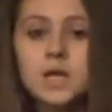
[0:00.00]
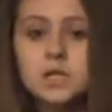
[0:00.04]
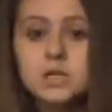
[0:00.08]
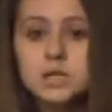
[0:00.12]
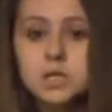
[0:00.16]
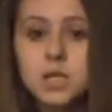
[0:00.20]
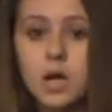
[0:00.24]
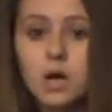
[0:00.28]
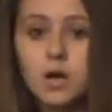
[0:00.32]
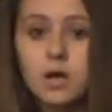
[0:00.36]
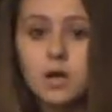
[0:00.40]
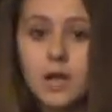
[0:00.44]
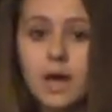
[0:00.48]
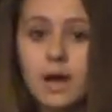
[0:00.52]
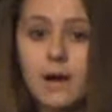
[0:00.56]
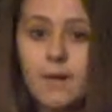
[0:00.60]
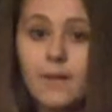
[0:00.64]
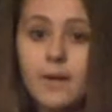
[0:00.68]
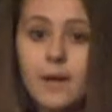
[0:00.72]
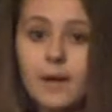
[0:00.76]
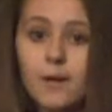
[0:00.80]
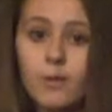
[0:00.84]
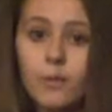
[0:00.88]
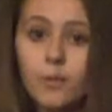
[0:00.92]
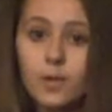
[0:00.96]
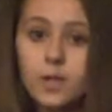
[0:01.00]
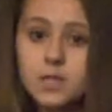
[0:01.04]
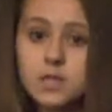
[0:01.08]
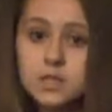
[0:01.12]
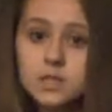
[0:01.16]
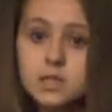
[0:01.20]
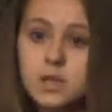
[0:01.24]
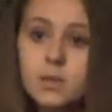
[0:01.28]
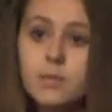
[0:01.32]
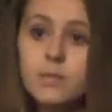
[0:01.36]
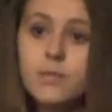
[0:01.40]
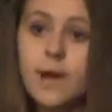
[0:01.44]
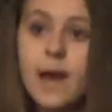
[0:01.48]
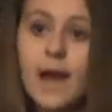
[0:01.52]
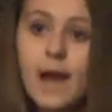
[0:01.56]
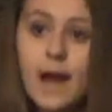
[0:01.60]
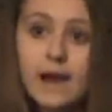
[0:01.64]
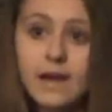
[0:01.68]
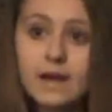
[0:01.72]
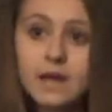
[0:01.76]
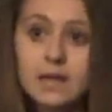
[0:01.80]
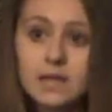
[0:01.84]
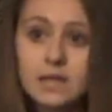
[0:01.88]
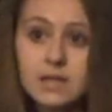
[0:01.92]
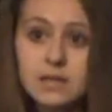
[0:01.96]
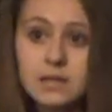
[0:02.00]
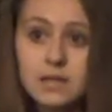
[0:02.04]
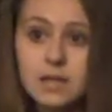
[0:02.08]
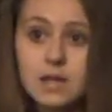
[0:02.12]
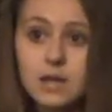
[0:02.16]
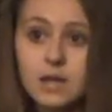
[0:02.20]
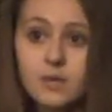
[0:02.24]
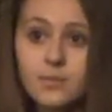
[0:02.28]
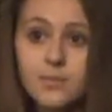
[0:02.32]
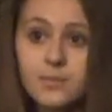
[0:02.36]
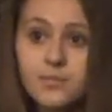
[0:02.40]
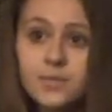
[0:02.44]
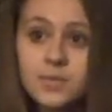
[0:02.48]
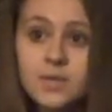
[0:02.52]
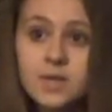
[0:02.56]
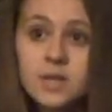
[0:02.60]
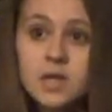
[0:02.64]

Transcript: So, yeah, I went back in there.